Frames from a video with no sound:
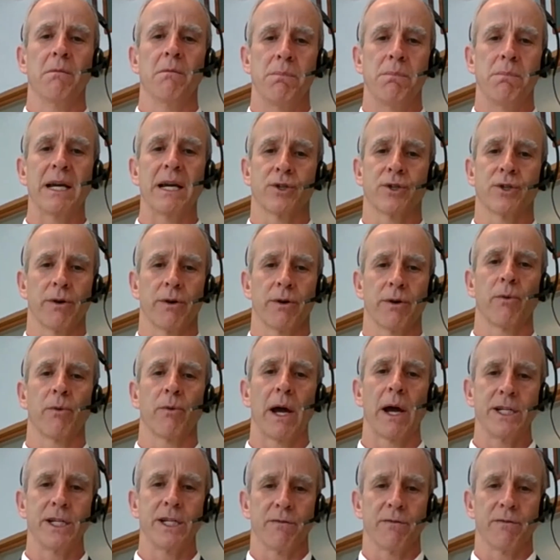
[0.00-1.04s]
based on a
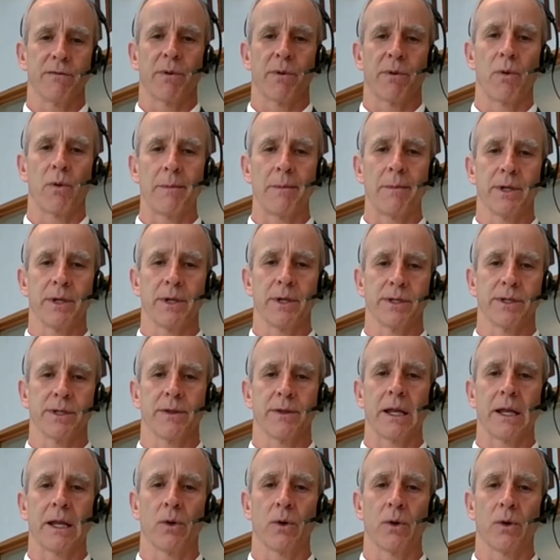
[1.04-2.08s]
range of parameters
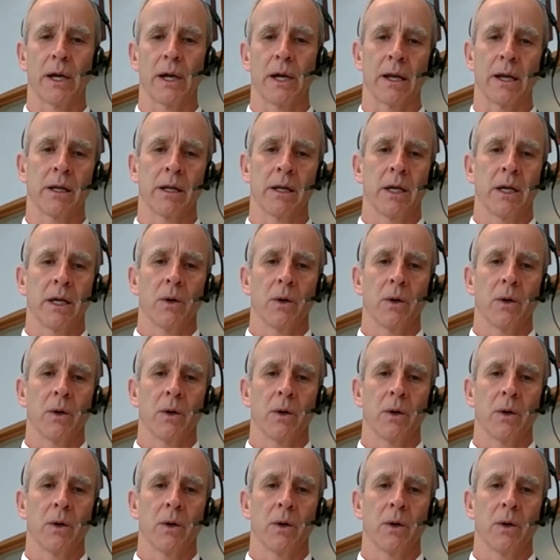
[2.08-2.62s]
that they look at.